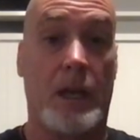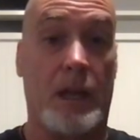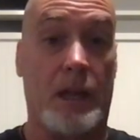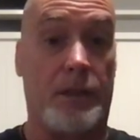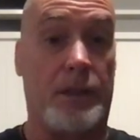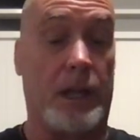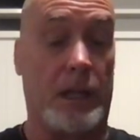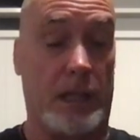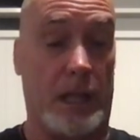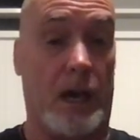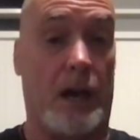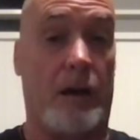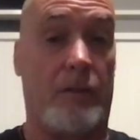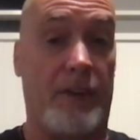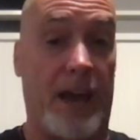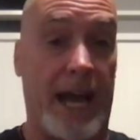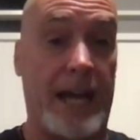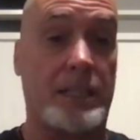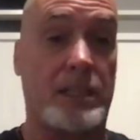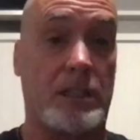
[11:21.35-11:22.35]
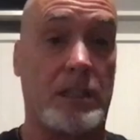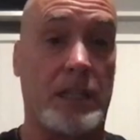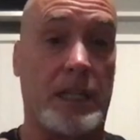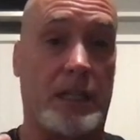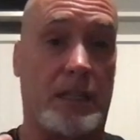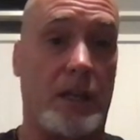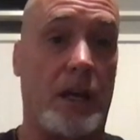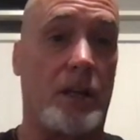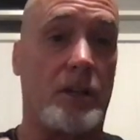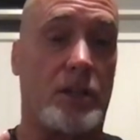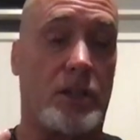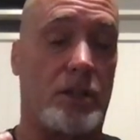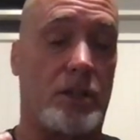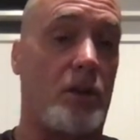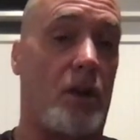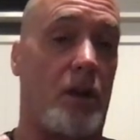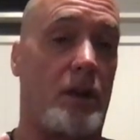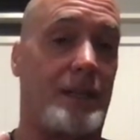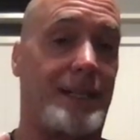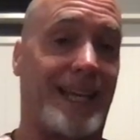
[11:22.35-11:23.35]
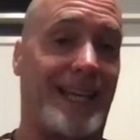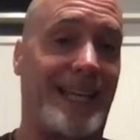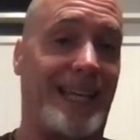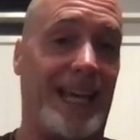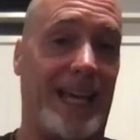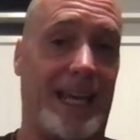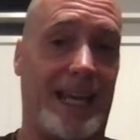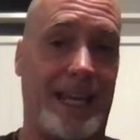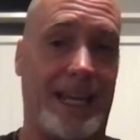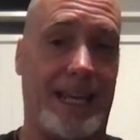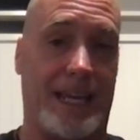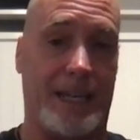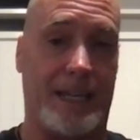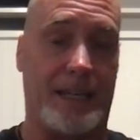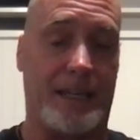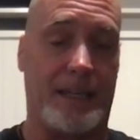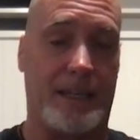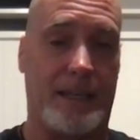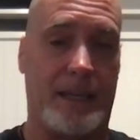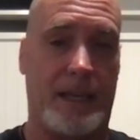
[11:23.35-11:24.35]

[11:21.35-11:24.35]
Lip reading: The love actually does start to get in.